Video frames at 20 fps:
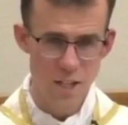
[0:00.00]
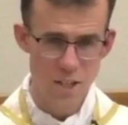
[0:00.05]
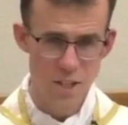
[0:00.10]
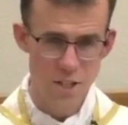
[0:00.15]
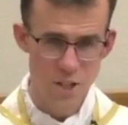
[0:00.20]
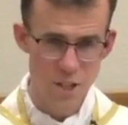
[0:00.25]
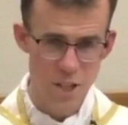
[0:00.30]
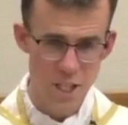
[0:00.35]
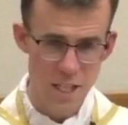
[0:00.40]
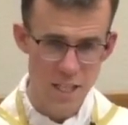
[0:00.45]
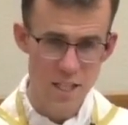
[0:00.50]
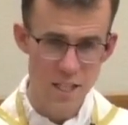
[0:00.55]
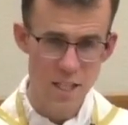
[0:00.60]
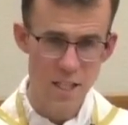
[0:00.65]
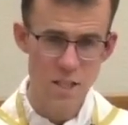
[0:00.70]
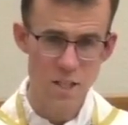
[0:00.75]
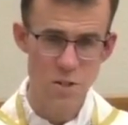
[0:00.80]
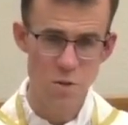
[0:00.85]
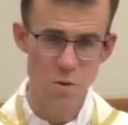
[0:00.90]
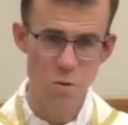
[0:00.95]

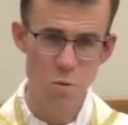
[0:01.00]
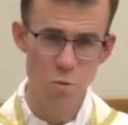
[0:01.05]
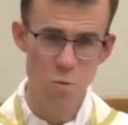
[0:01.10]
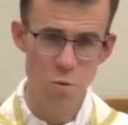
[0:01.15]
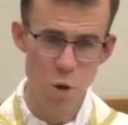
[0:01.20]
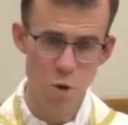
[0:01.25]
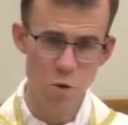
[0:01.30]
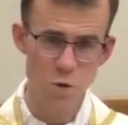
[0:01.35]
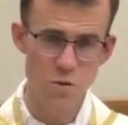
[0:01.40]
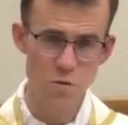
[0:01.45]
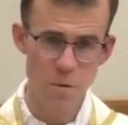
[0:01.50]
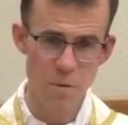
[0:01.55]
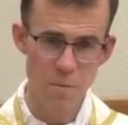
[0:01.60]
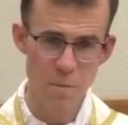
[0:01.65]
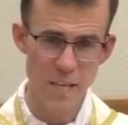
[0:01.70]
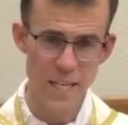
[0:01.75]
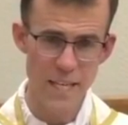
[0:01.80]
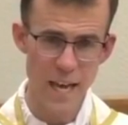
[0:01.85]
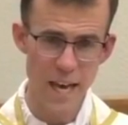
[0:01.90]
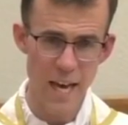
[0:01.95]
Jesus rose from
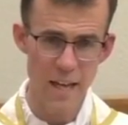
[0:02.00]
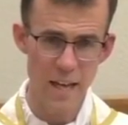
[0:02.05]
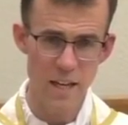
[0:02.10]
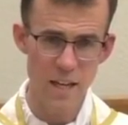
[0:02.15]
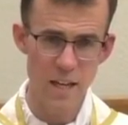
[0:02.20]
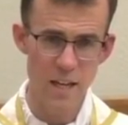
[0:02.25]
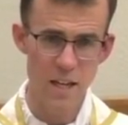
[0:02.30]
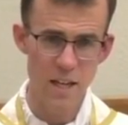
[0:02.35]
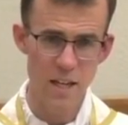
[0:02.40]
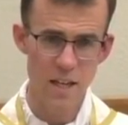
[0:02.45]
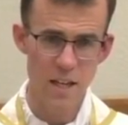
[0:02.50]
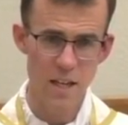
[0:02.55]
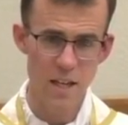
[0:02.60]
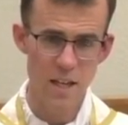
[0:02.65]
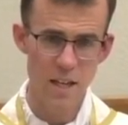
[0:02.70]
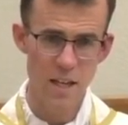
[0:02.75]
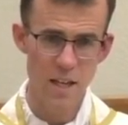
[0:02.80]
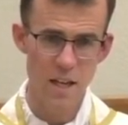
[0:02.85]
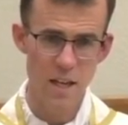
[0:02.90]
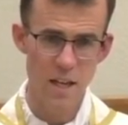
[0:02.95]
the dead
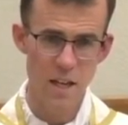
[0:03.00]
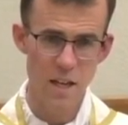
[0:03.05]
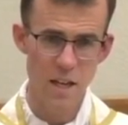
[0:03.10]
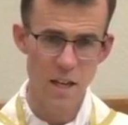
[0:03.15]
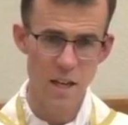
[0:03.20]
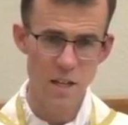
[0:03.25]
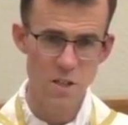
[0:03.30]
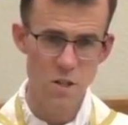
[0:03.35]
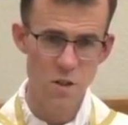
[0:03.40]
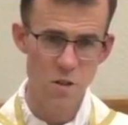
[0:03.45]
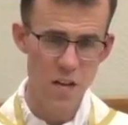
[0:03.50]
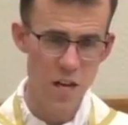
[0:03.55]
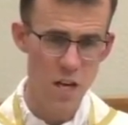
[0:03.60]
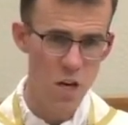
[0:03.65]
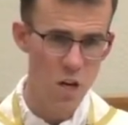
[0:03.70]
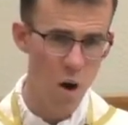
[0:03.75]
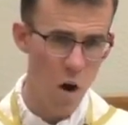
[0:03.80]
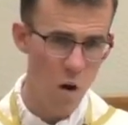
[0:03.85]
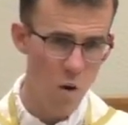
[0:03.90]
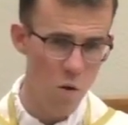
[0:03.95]
so that
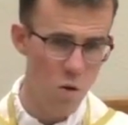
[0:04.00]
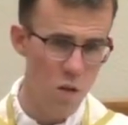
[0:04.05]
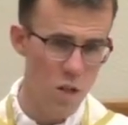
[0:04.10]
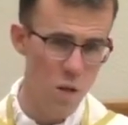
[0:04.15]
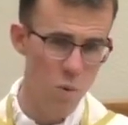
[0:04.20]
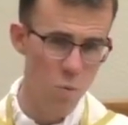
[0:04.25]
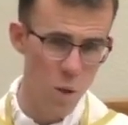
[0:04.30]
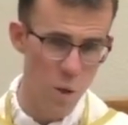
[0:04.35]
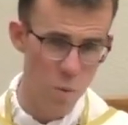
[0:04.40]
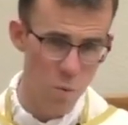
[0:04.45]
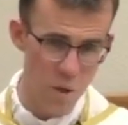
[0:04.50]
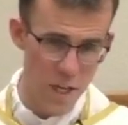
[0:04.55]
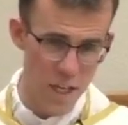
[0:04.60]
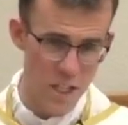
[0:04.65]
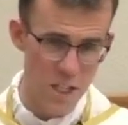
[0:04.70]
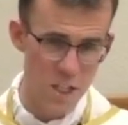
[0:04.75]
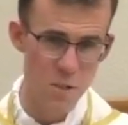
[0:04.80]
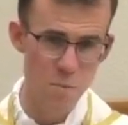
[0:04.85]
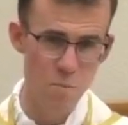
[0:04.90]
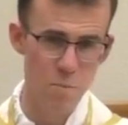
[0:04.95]
not only we would
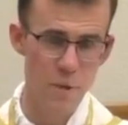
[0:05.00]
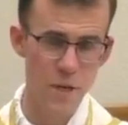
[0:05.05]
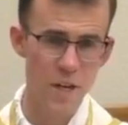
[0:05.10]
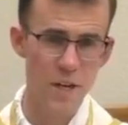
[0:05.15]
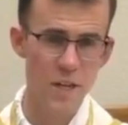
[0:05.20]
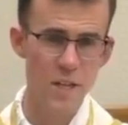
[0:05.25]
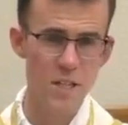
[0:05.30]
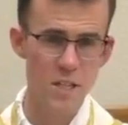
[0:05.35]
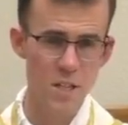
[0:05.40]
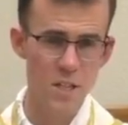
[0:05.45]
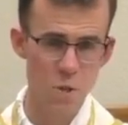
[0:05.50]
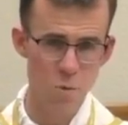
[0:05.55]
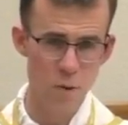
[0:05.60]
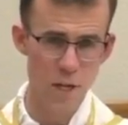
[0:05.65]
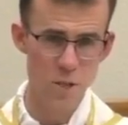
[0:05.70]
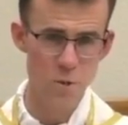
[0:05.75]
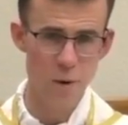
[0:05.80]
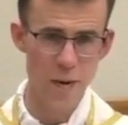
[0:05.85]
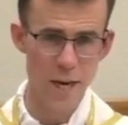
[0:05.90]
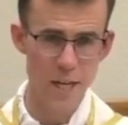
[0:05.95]
experience the
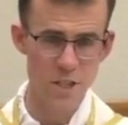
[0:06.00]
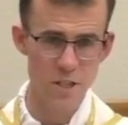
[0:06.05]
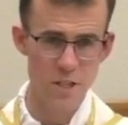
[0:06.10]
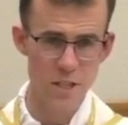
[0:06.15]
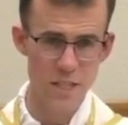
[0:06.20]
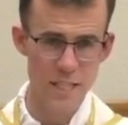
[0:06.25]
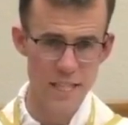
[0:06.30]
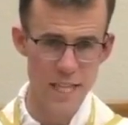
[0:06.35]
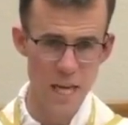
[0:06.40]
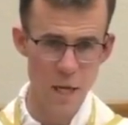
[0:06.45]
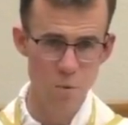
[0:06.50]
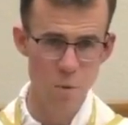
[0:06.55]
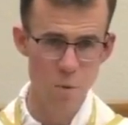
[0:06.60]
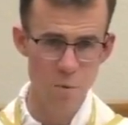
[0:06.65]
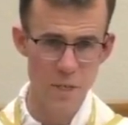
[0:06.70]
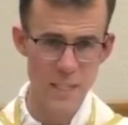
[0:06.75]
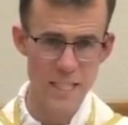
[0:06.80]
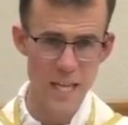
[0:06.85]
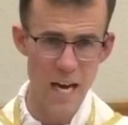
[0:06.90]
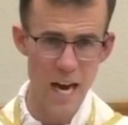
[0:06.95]
resurrection of the dead when
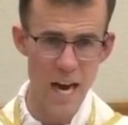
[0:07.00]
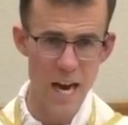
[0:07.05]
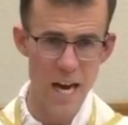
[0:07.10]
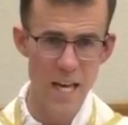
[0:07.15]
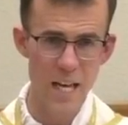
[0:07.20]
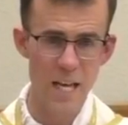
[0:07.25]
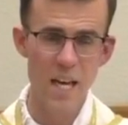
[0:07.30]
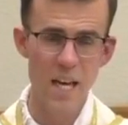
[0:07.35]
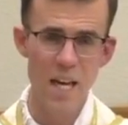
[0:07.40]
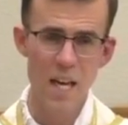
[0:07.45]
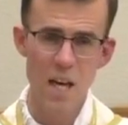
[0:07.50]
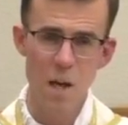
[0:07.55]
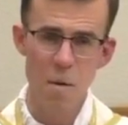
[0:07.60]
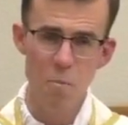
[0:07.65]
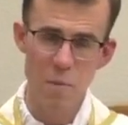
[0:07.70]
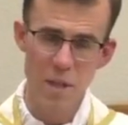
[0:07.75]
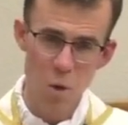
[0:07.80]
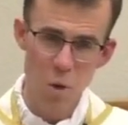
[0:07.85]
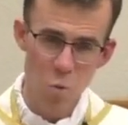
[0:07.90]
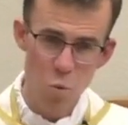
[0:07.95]
we die,
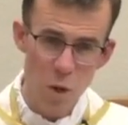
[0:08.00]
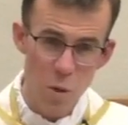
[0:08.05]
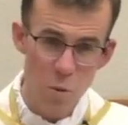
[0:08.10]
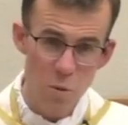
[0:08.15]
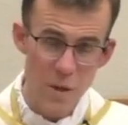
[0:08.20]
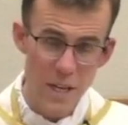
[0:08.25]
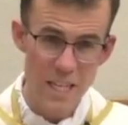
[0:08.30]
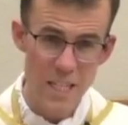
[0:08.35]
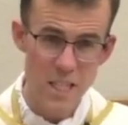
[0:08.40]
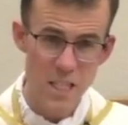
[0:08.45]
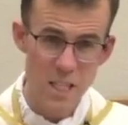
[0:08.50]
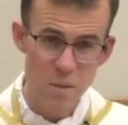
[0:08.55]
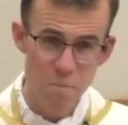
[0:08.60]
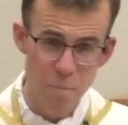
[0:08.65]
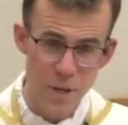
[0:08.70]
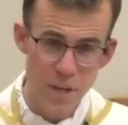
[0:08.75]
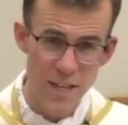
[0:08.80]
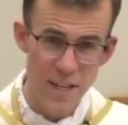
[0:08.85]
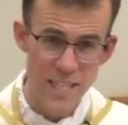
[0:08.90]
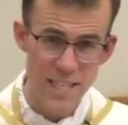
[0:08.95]
but that we would
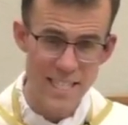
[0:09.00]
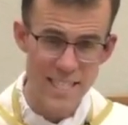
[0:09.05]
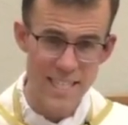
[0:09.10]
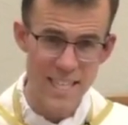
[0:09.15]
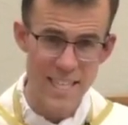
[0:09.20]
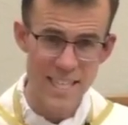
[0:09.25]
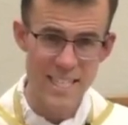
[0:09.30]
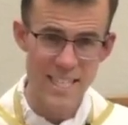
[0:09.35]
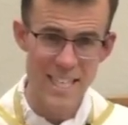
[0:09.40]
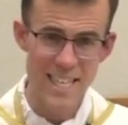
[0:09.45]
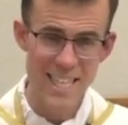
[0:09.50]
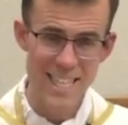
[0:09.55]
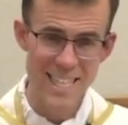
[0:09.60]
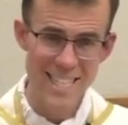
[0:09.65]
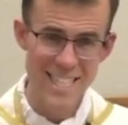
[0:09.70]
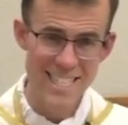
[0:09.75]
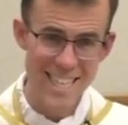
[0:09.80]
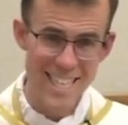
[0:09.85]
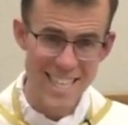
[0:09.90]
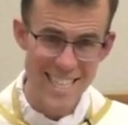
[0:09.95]
experience it
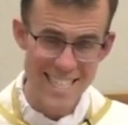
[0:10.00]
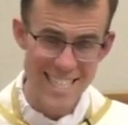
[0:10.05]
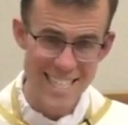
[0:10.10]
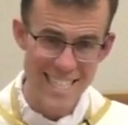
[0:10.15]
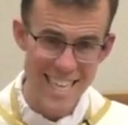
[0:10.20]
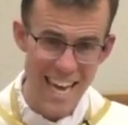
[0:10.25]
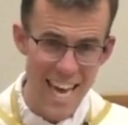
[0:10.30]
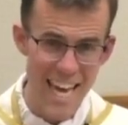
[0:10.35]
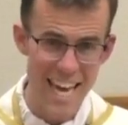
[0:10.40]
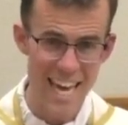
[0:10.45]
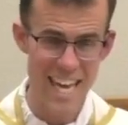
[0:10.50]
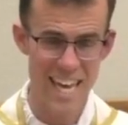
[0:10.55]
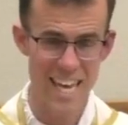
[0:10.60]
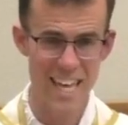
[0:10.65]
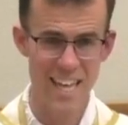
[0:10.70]
today.